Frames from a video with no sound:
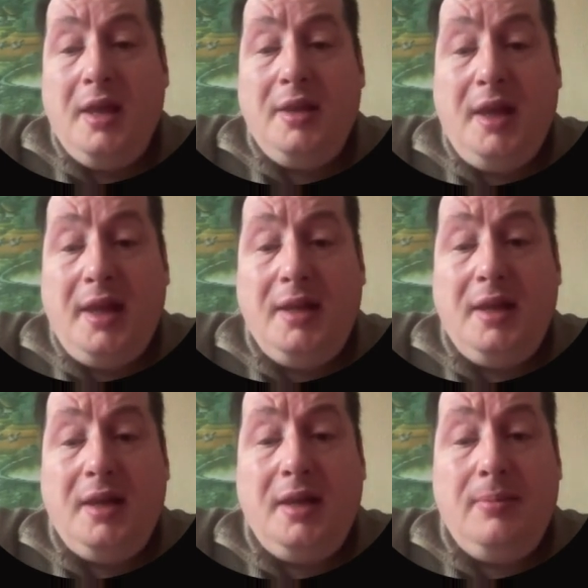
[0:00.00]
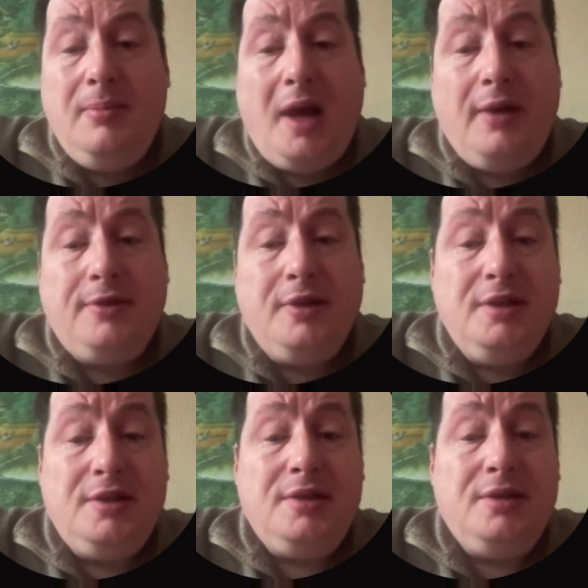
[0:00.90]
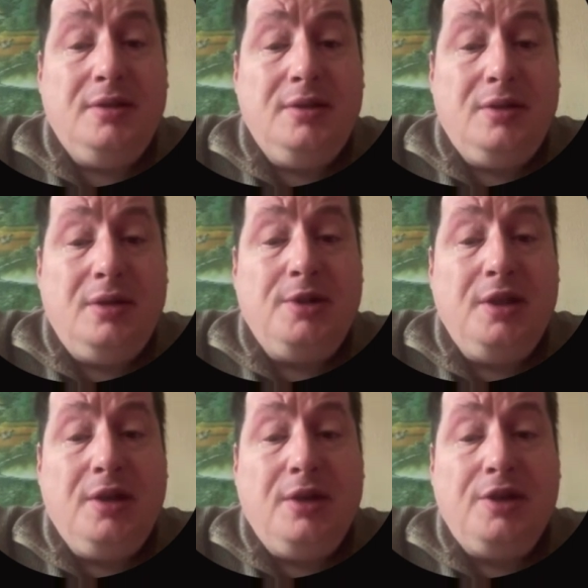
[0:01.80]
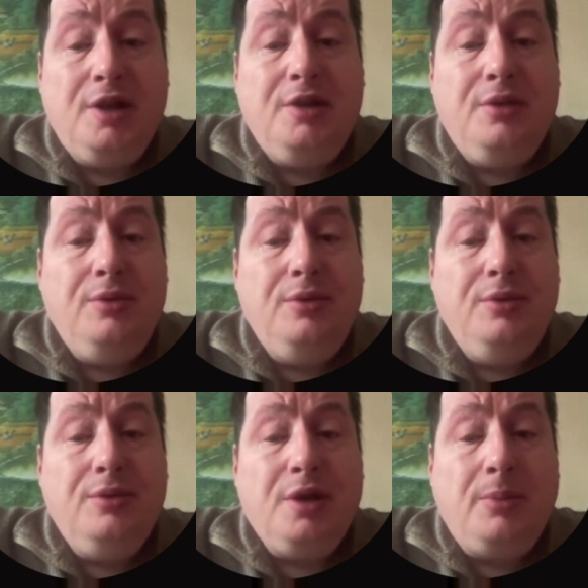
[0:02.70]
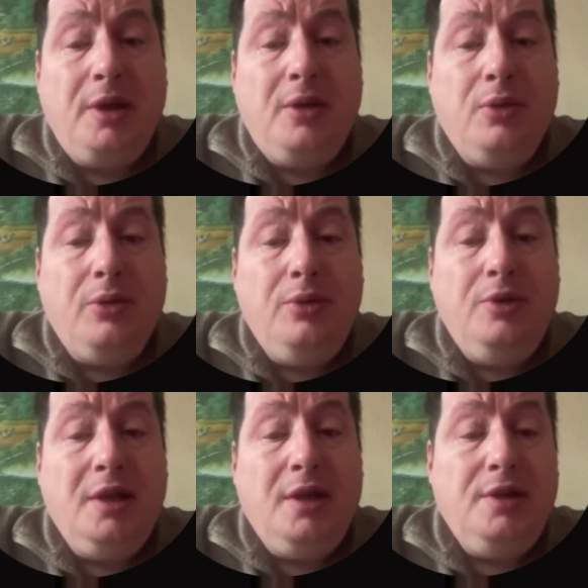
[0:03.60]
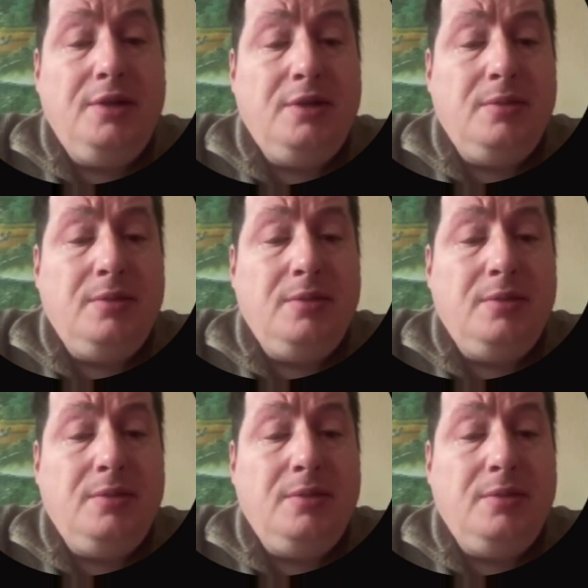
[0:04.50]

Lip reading: Then, after this term sheet negotiation, to do something called due diligence,